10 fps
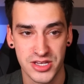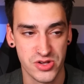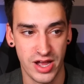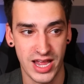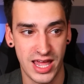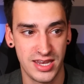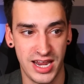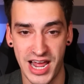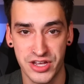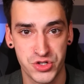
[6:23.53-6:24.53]
so I
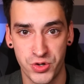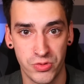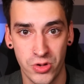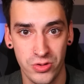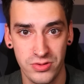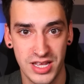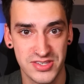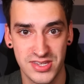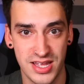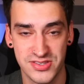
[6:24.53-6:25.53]
got an extra role
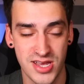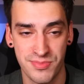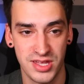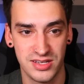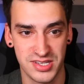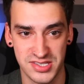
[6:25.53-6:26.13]
in something